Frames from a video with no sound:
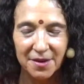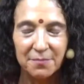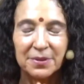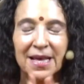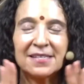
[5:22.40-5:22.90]

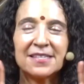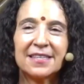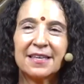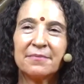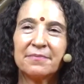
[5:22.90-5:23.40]

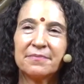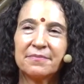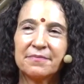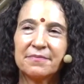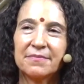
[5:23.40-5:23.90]
blessed them,
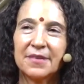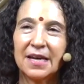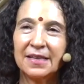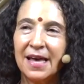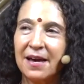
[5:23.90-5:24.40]

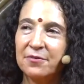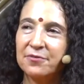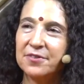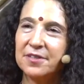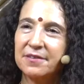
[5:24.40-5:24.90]
and
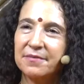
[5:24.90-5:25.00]
left.